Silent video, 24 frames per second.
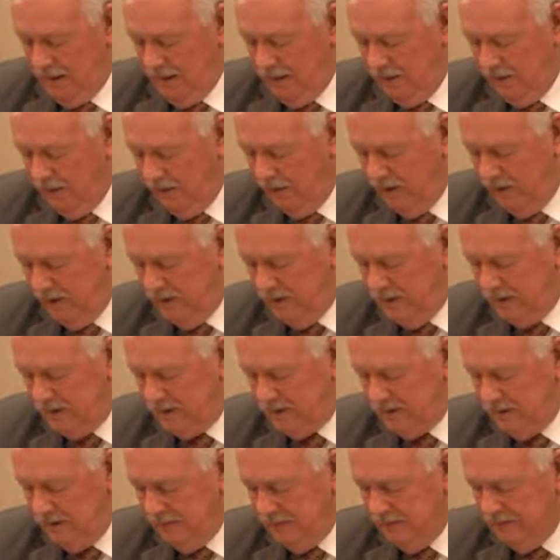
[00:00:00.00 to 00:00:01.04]
Knowing
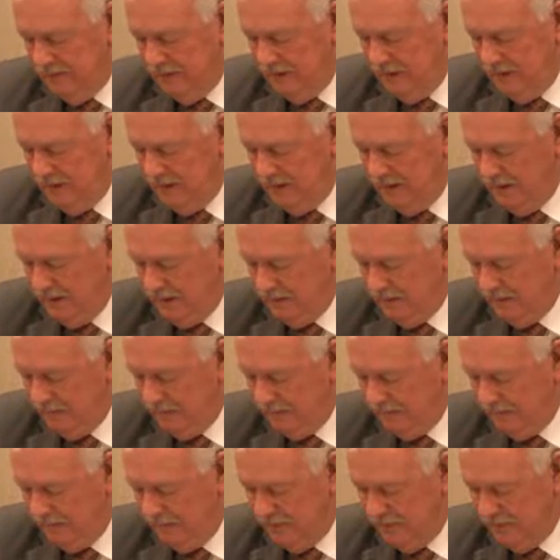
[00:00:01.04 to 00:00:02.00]
this, is it